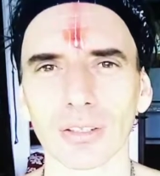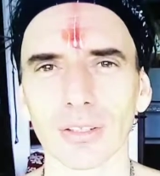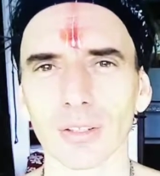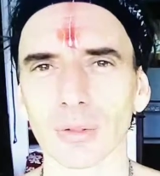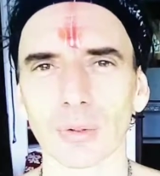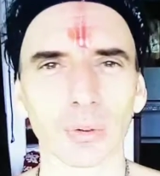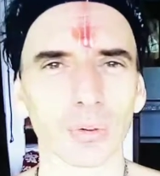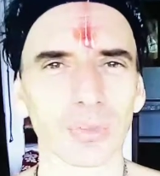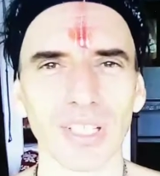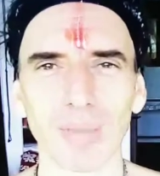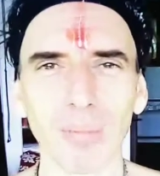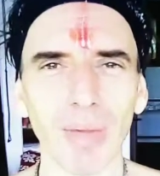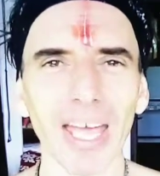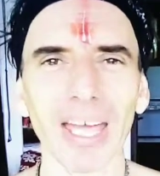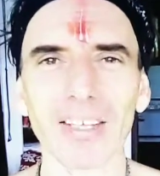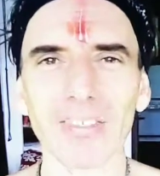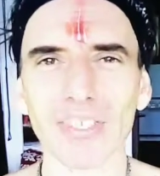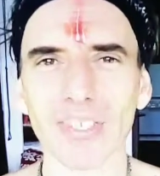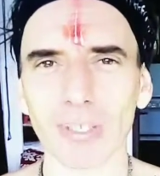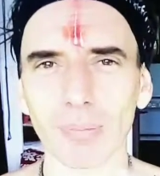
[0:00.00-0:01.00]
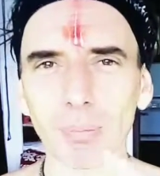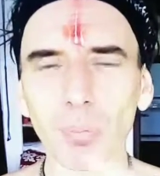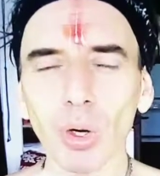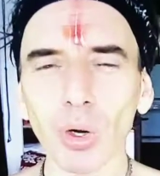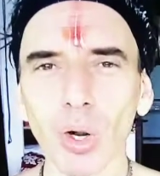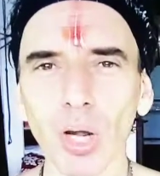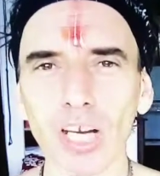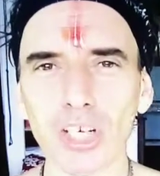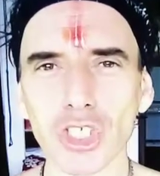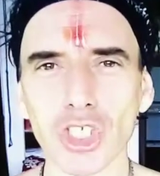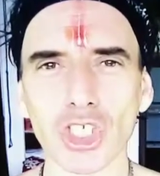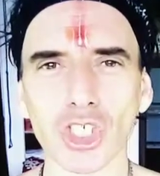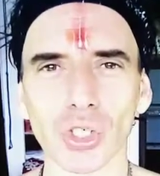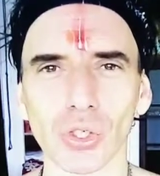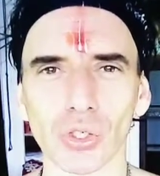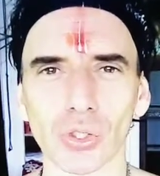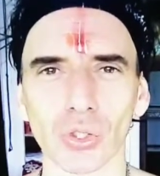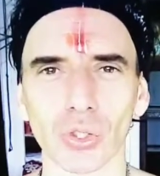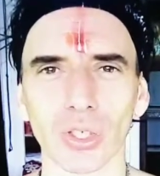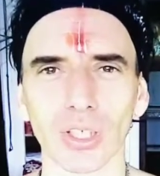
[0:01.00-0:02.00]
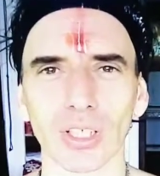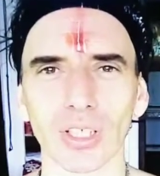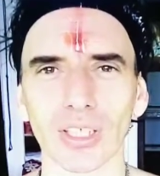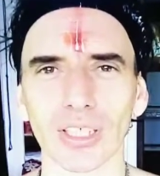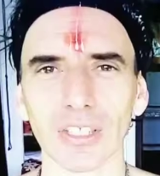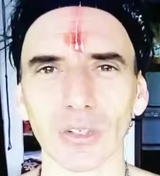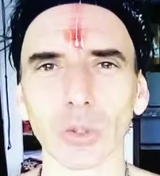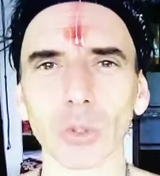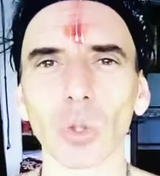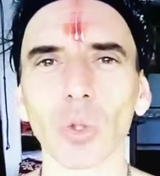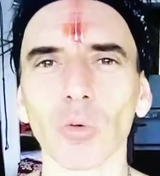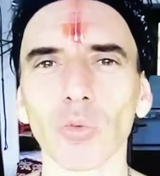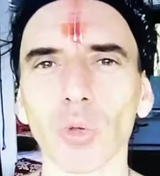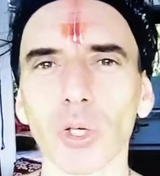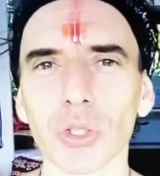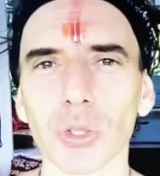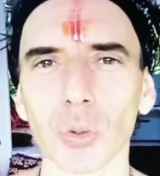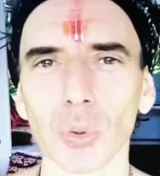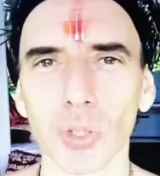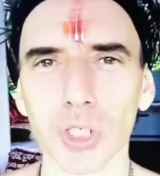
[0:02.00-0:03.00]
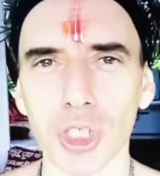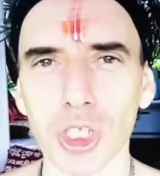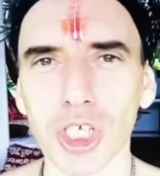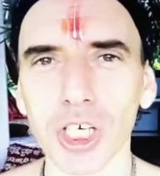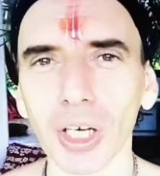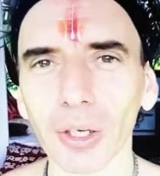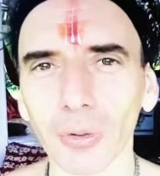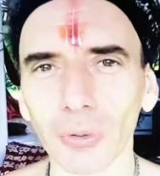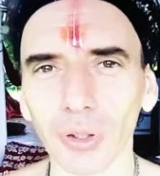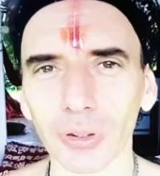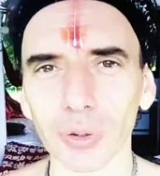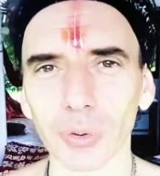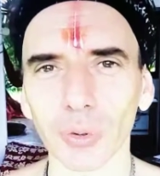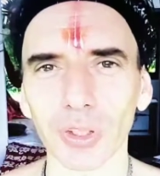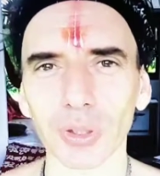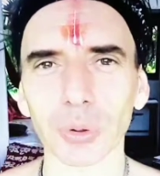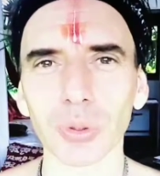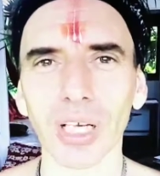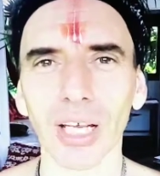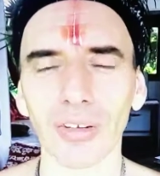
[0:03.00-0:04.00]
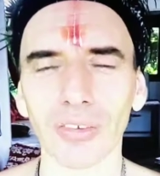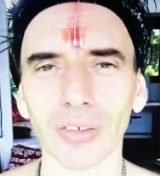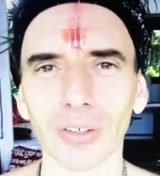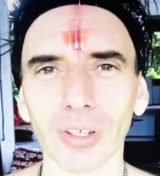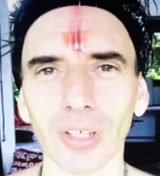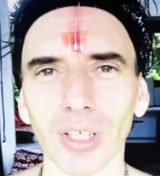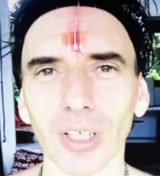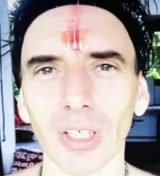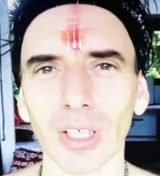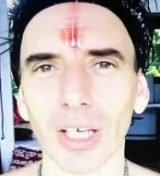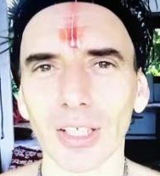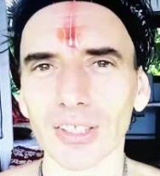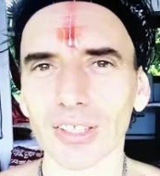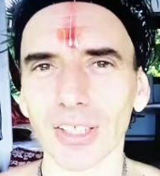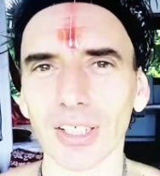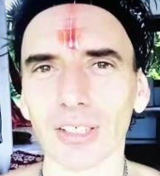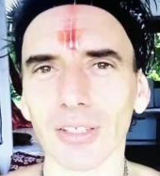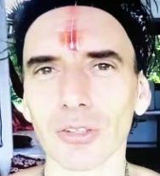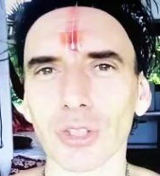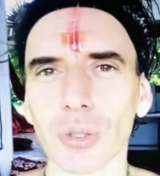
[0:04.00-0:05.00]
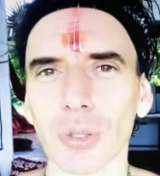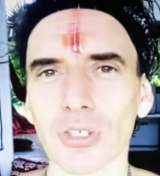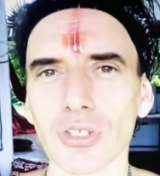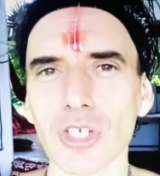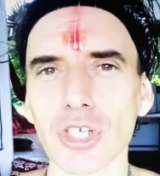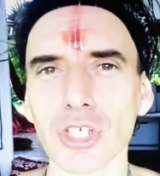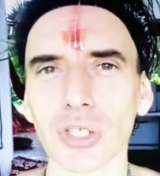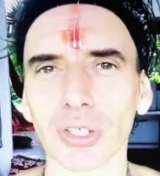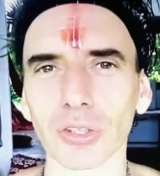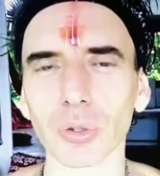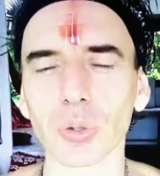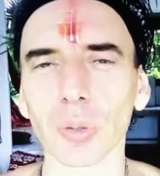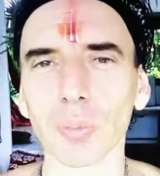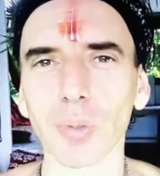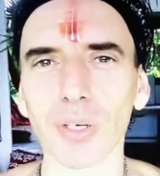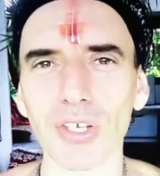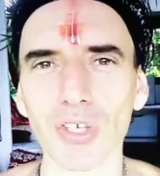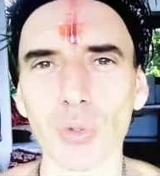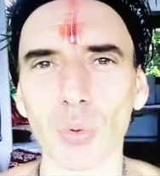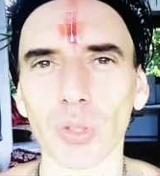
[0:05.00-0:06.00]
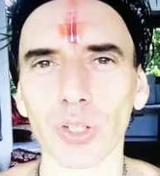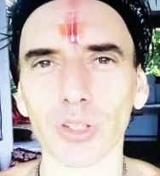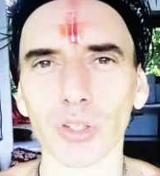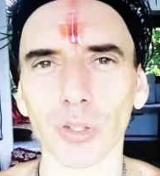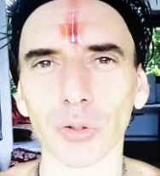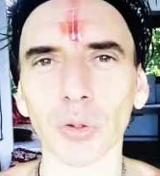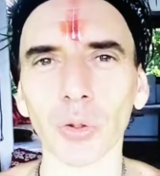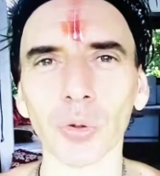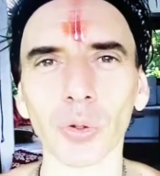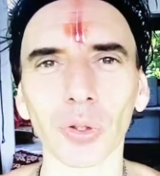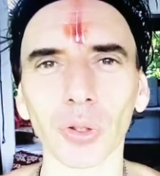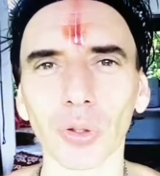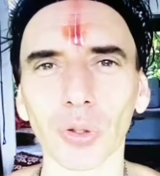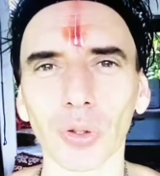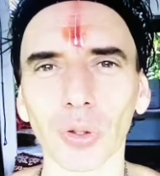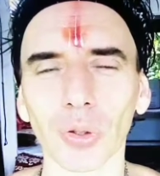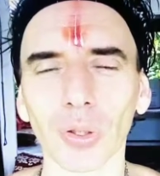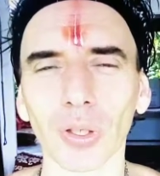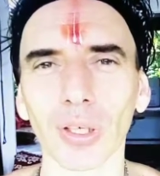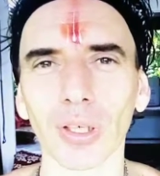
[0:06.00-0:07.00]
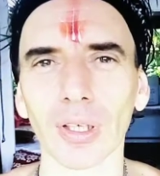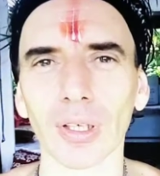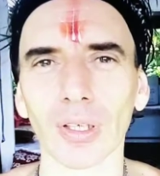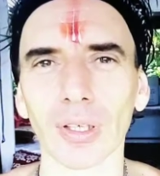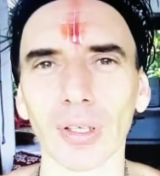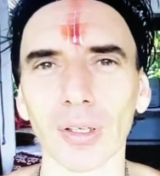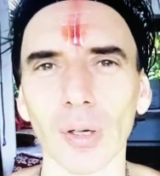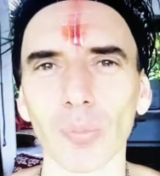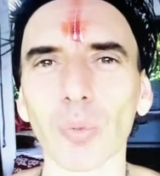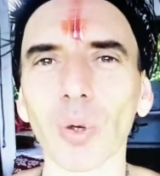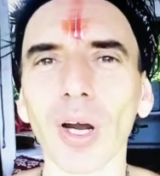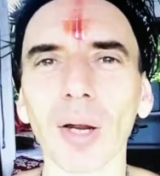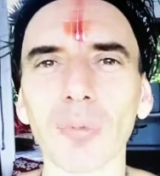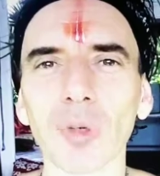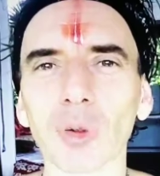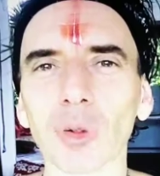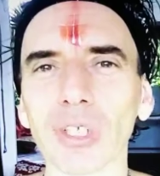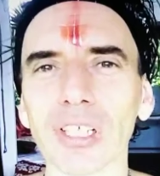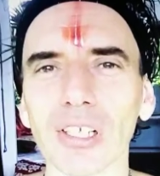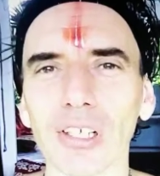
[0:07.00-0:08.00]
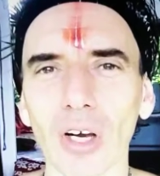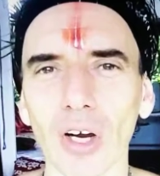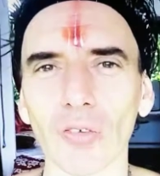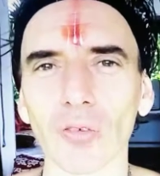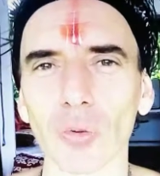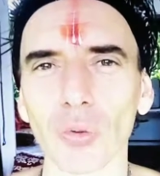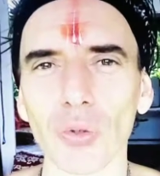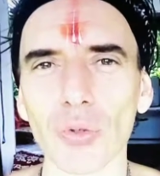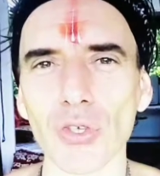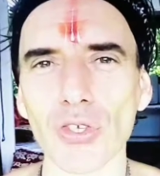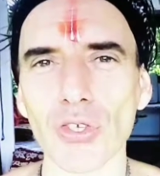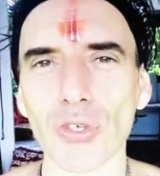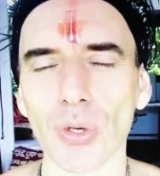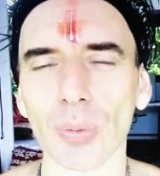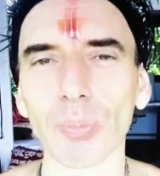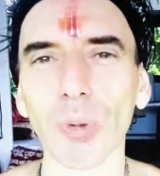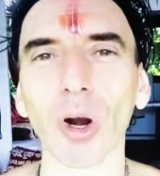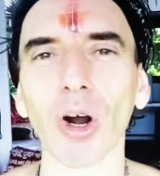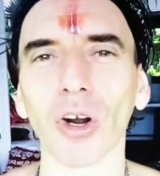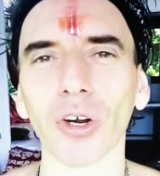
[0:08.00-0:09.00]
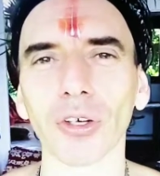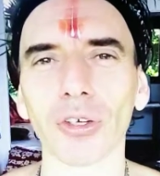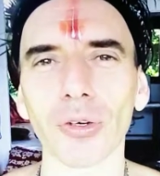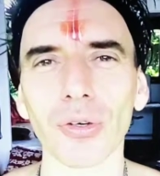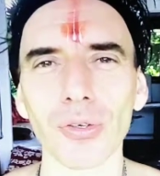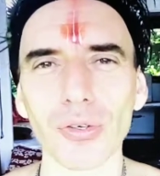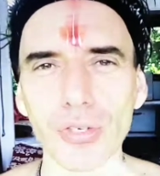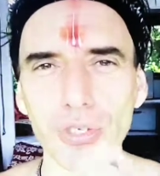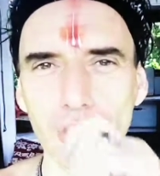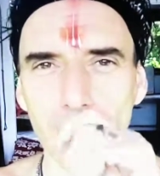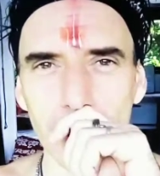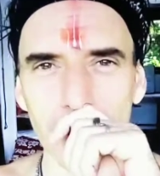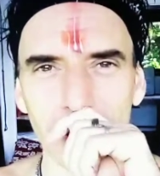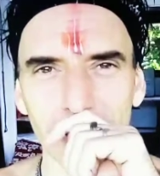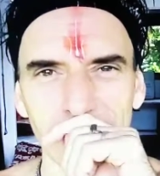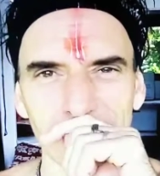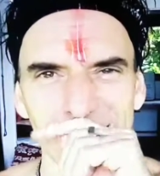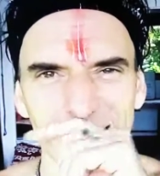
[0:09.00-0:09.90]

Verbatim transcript: you know demands and pressure in the core of what you were sharing when you were together, and then transitioning to a place where you're no longer primary lovers or partners